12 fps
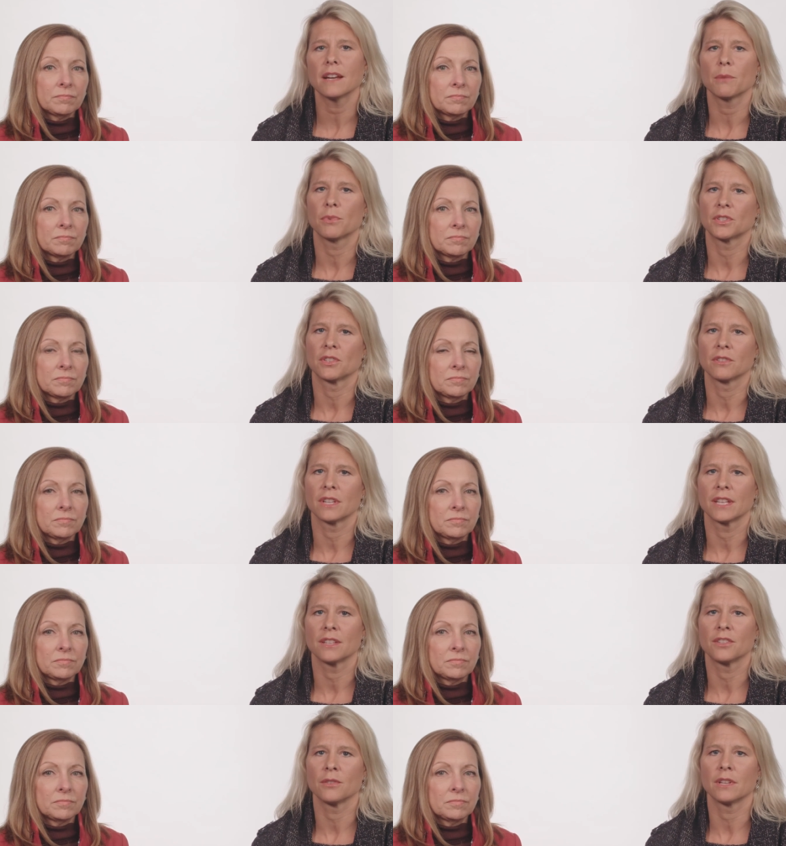
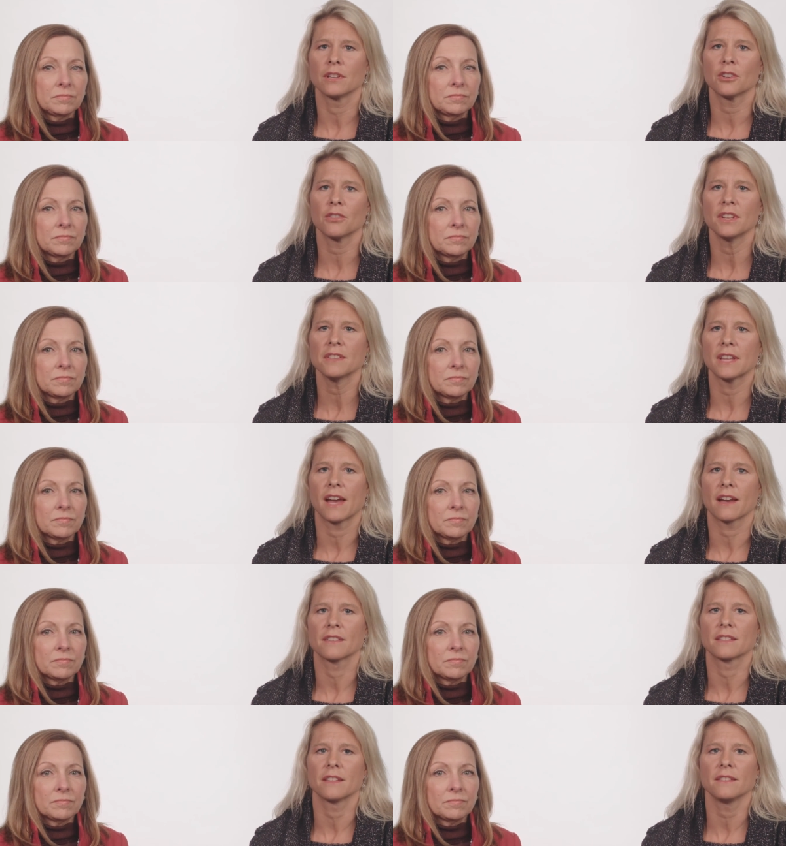Speaker 1: opportunity to increase
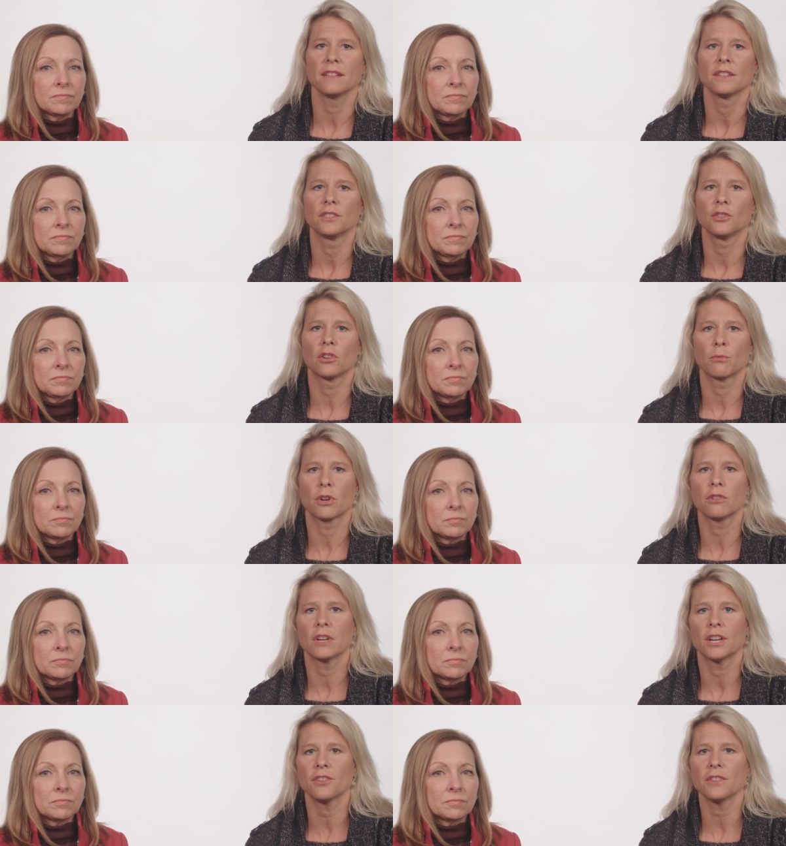access to
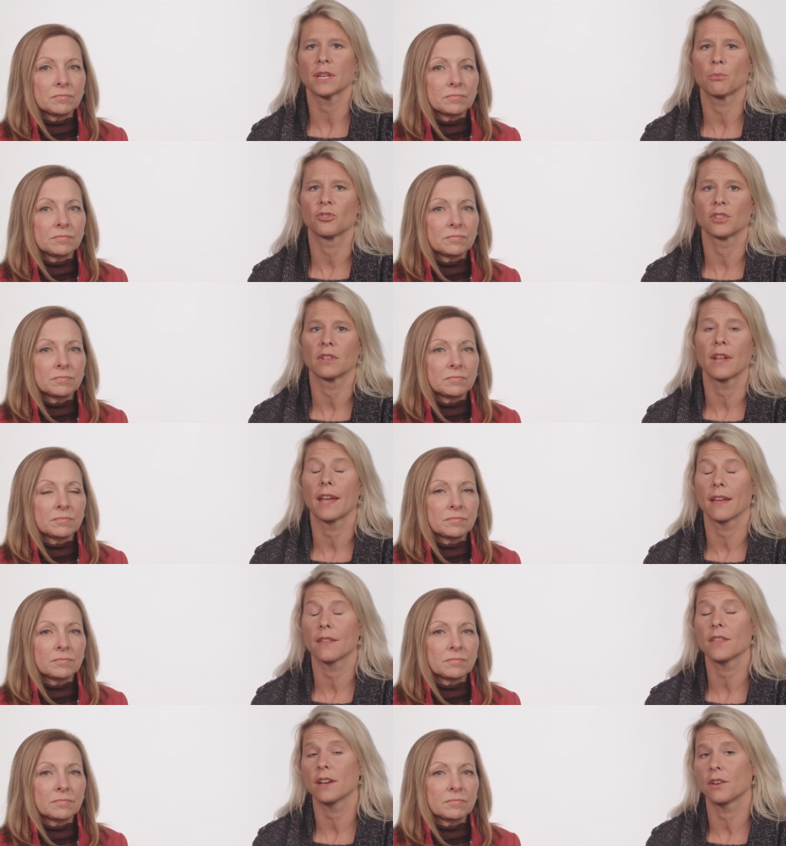hormonal contraception
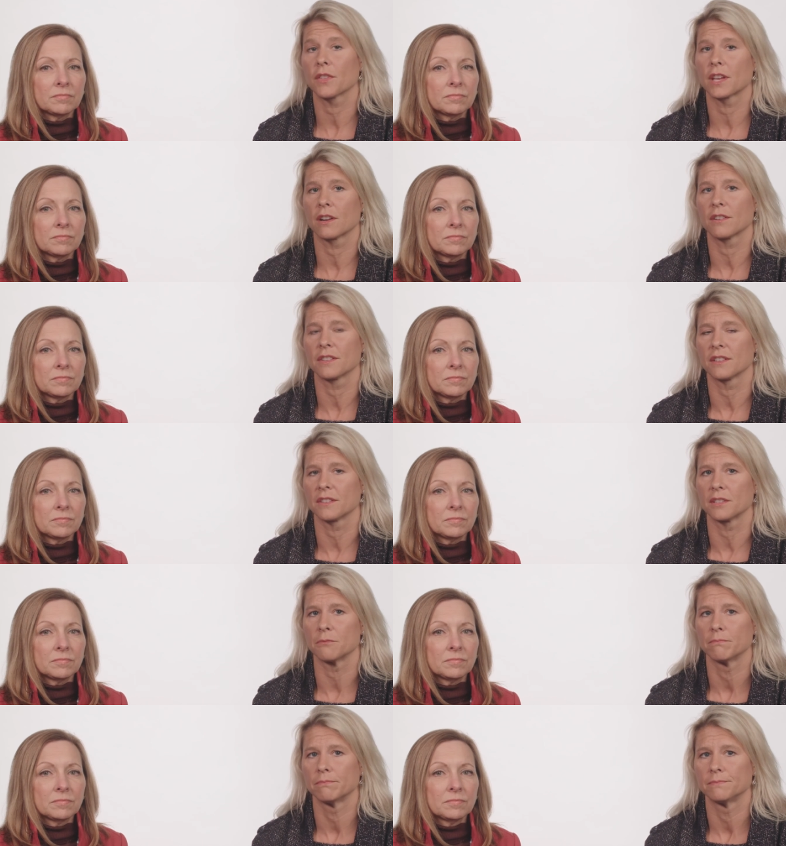and the healthcare
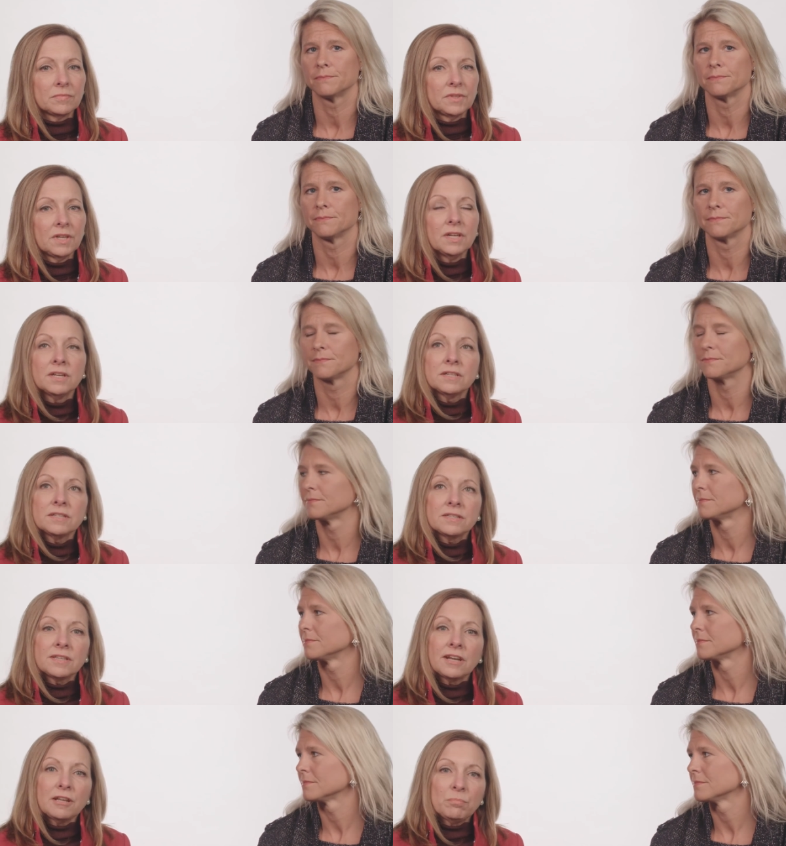system.
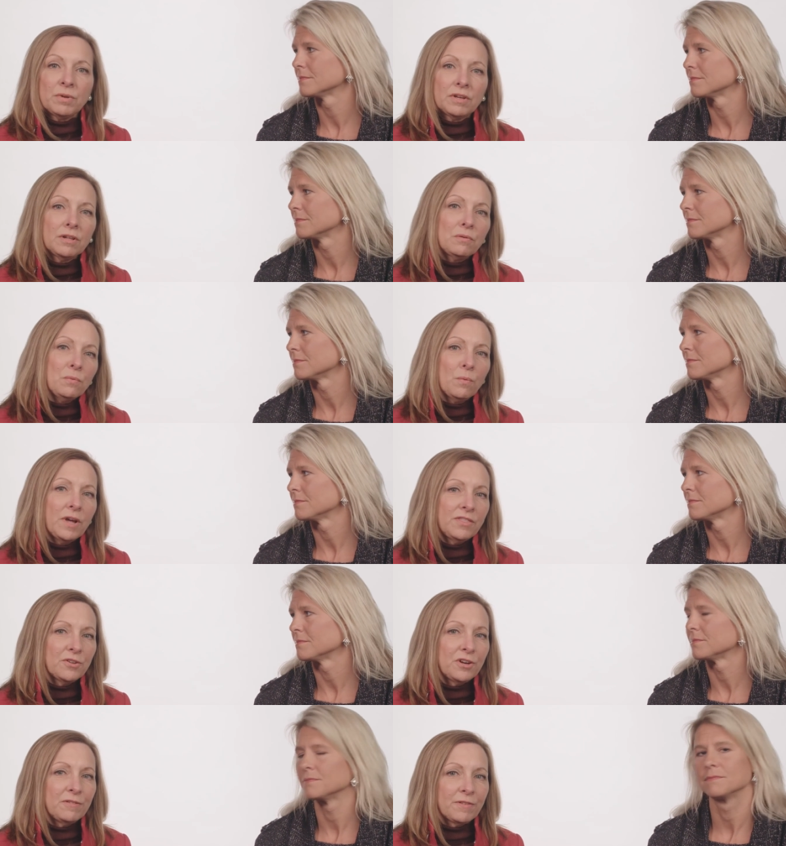
Speaker 2: Senate Bill
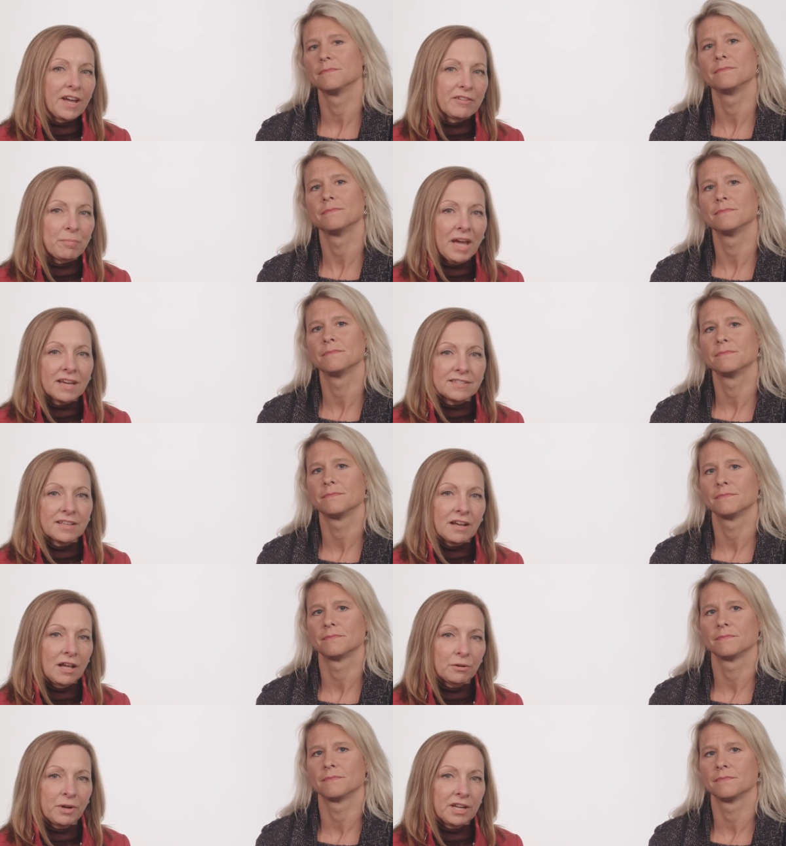135 passed the
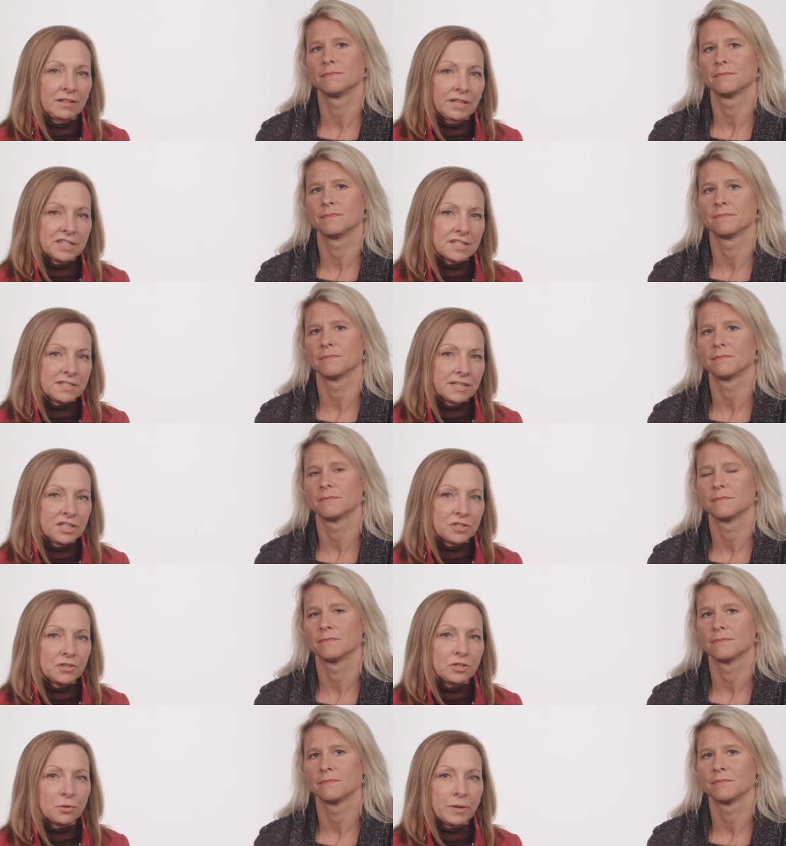Colorado
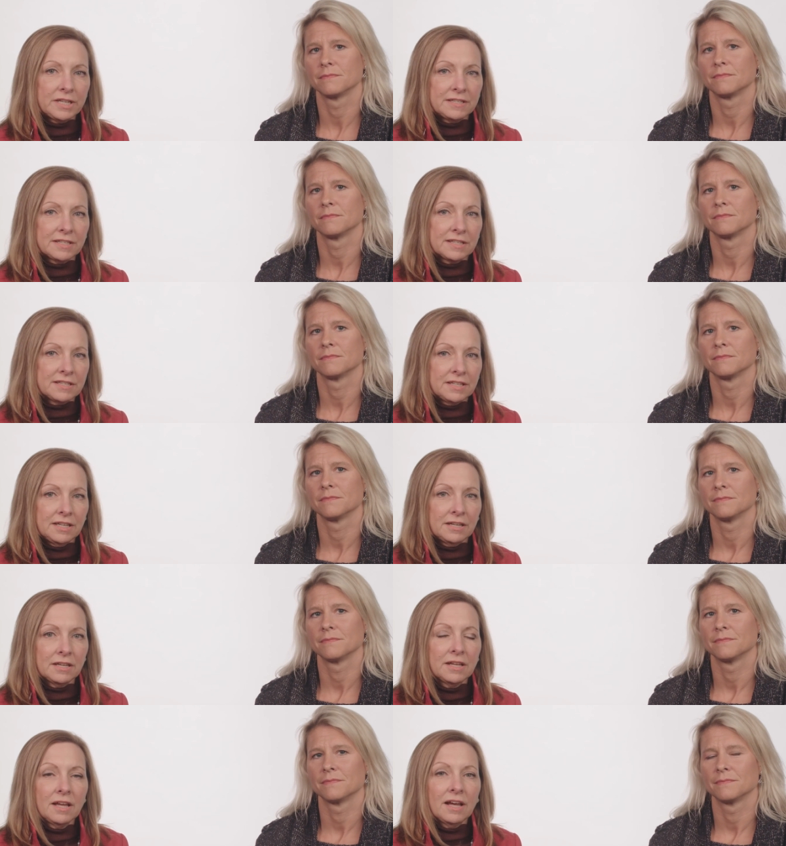legislature in
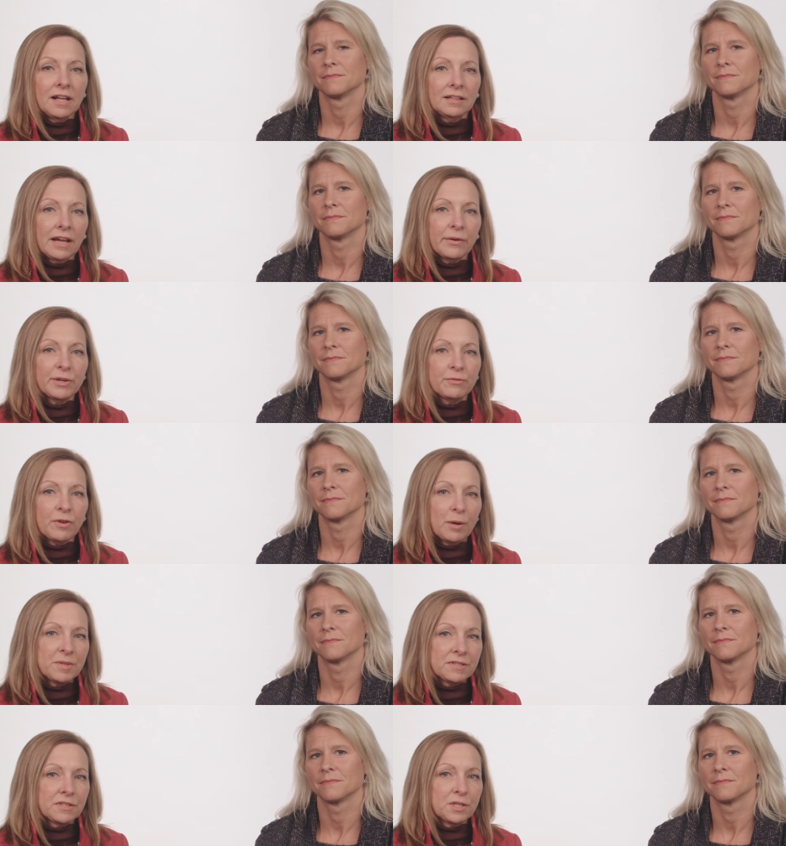2016, allowing
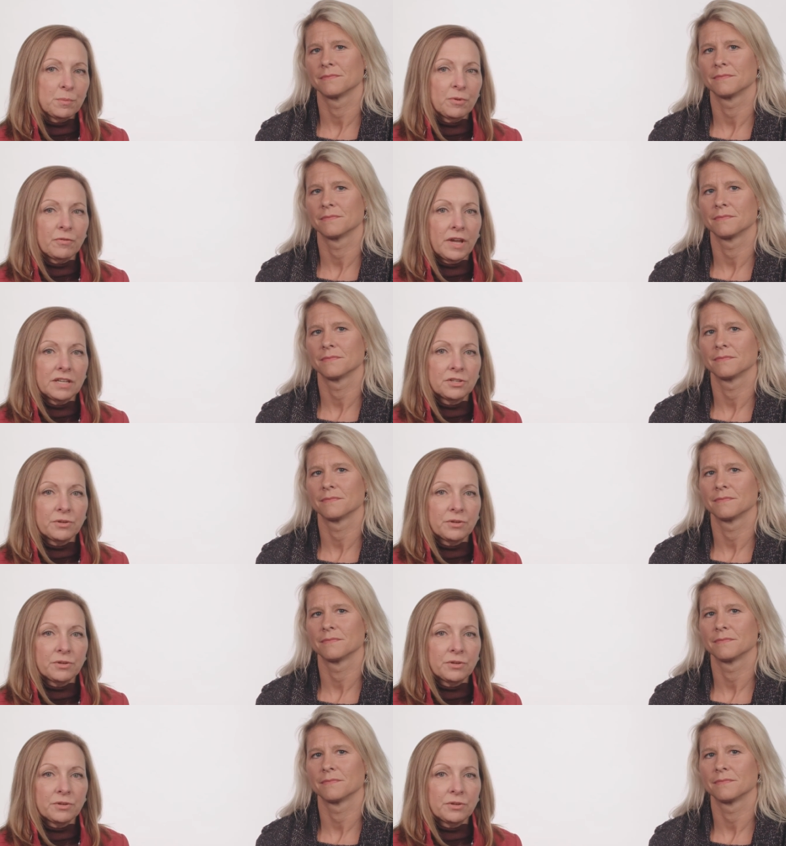pharmacists to provide